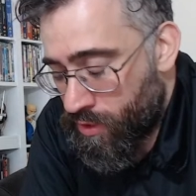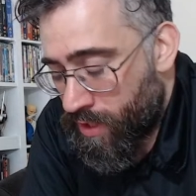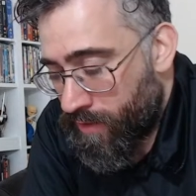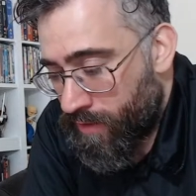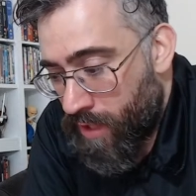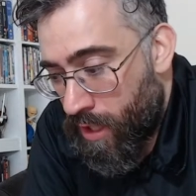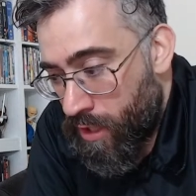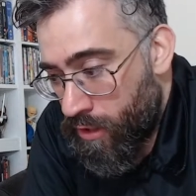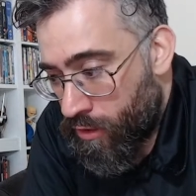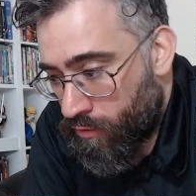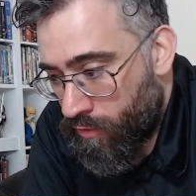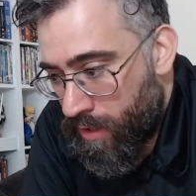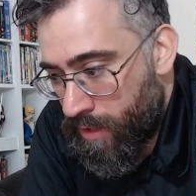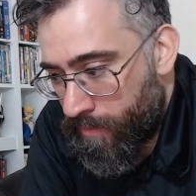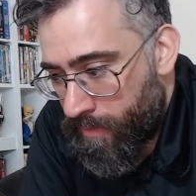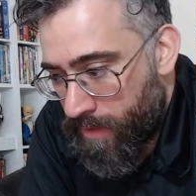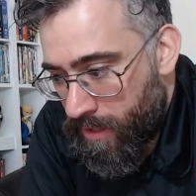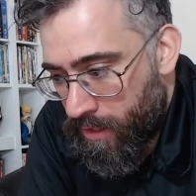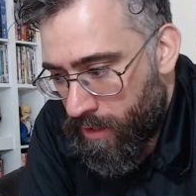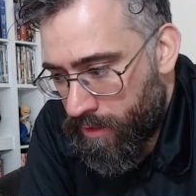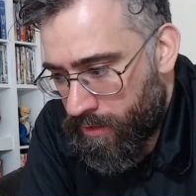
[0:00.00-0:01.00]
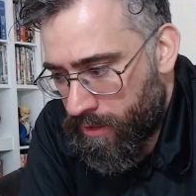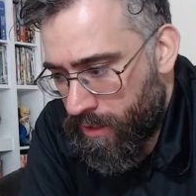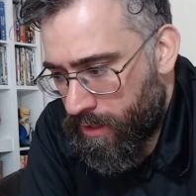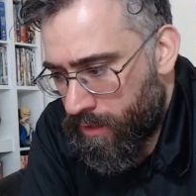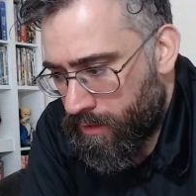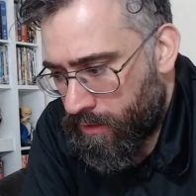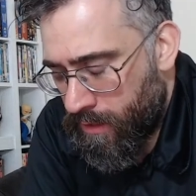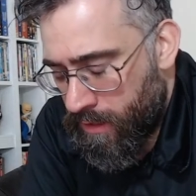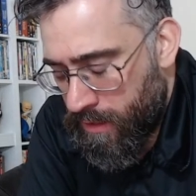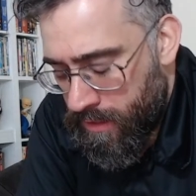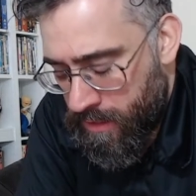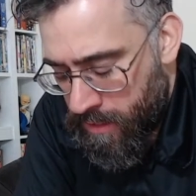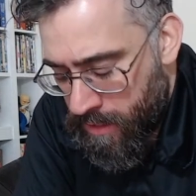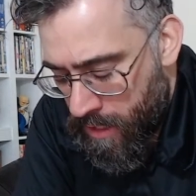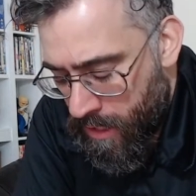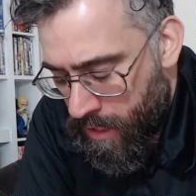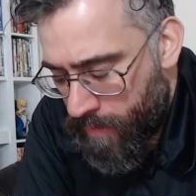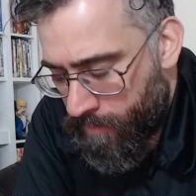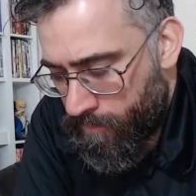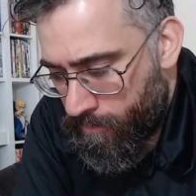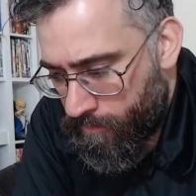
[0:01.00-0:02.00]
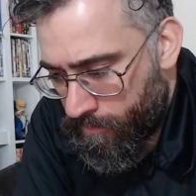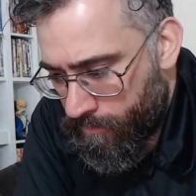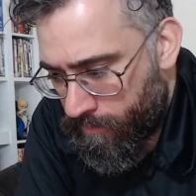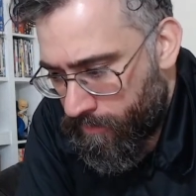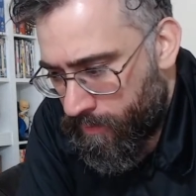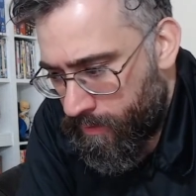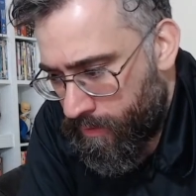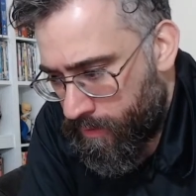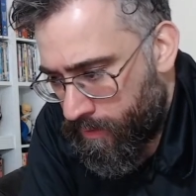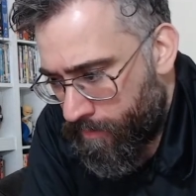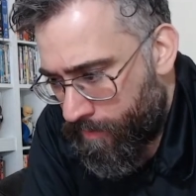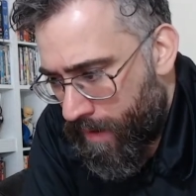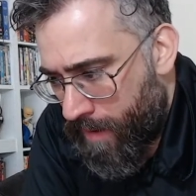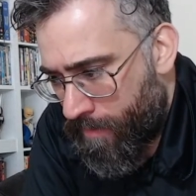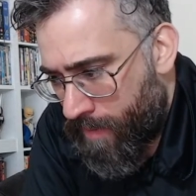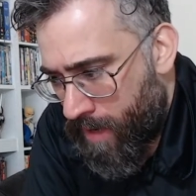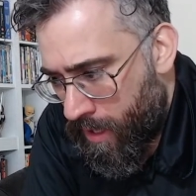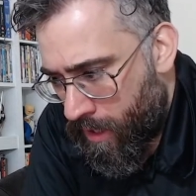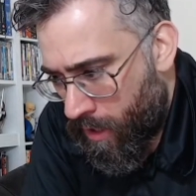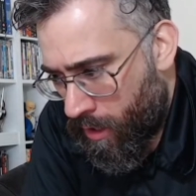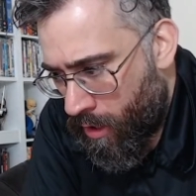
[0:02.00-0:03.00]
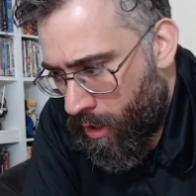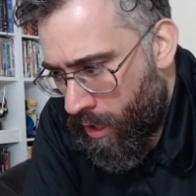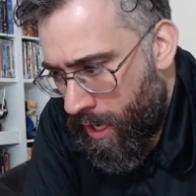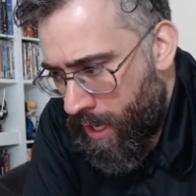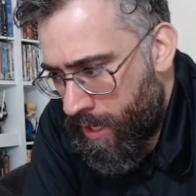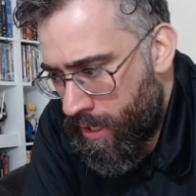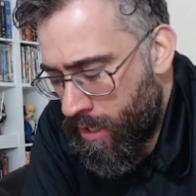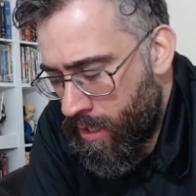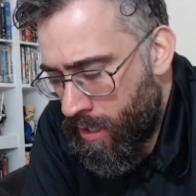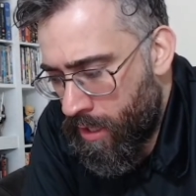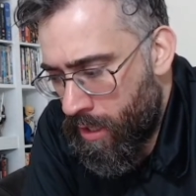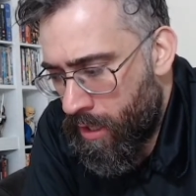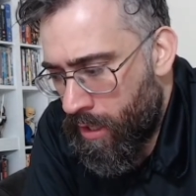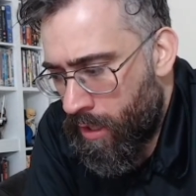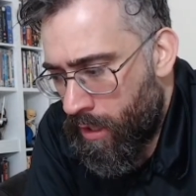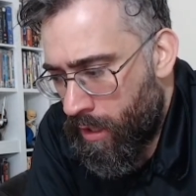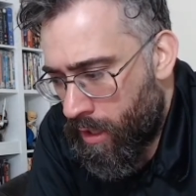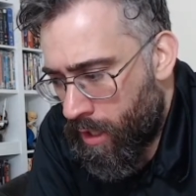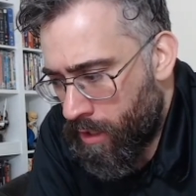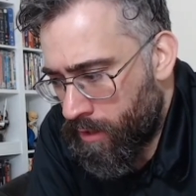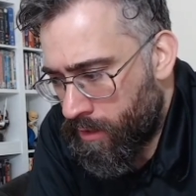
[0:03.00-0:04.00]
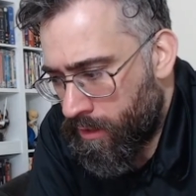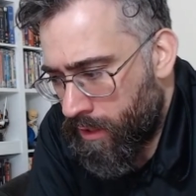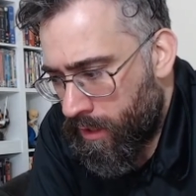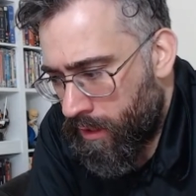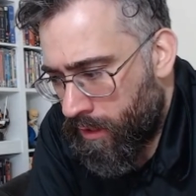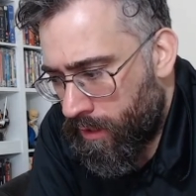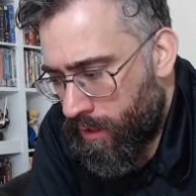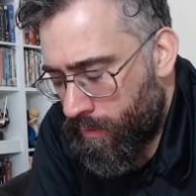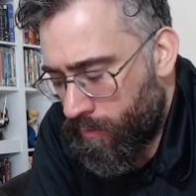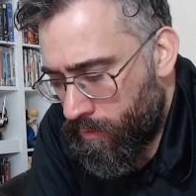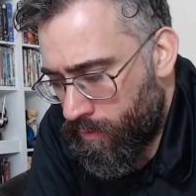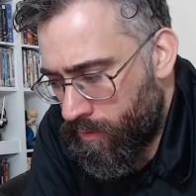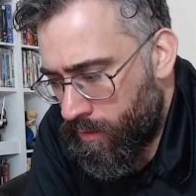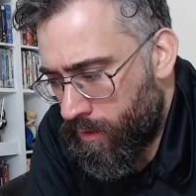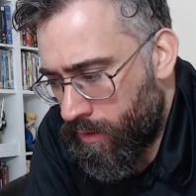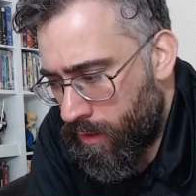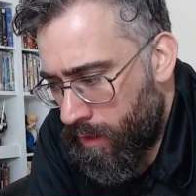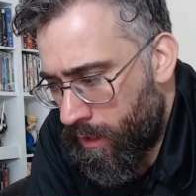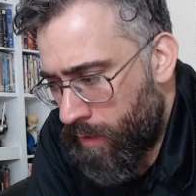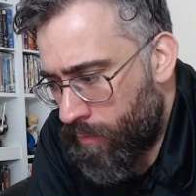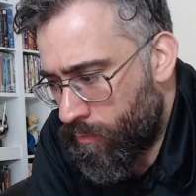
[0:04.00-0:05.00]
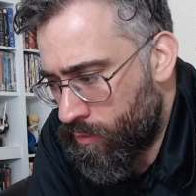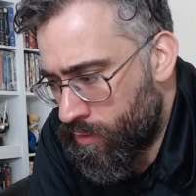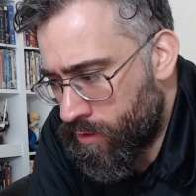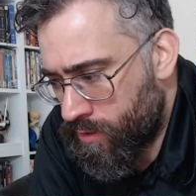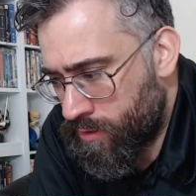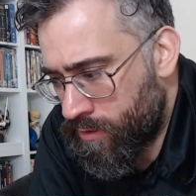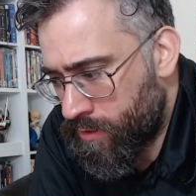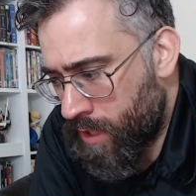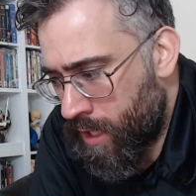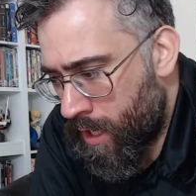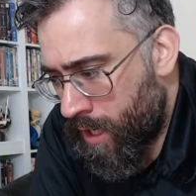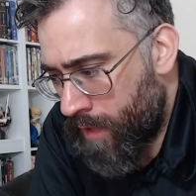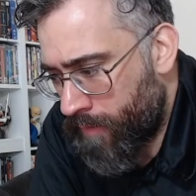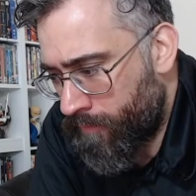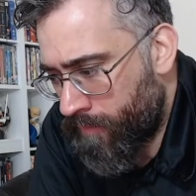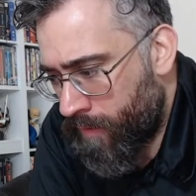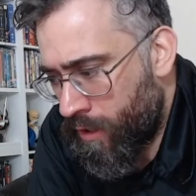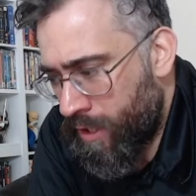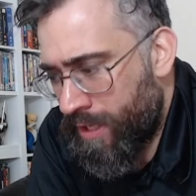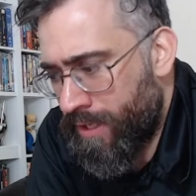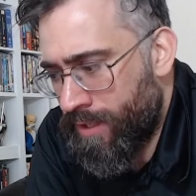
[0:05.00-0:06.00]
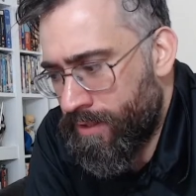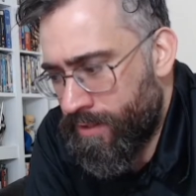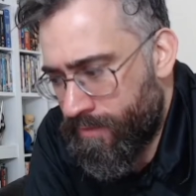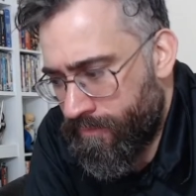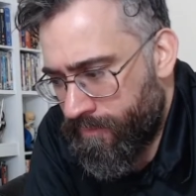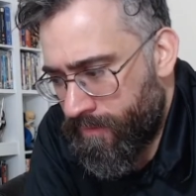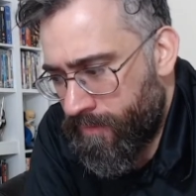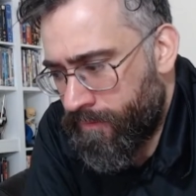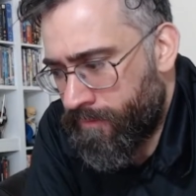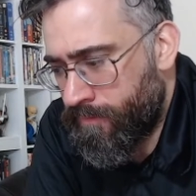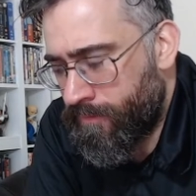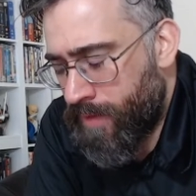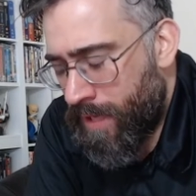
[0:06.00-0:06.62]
I agree. I mean, I think the Batman line, I think it was very innovative.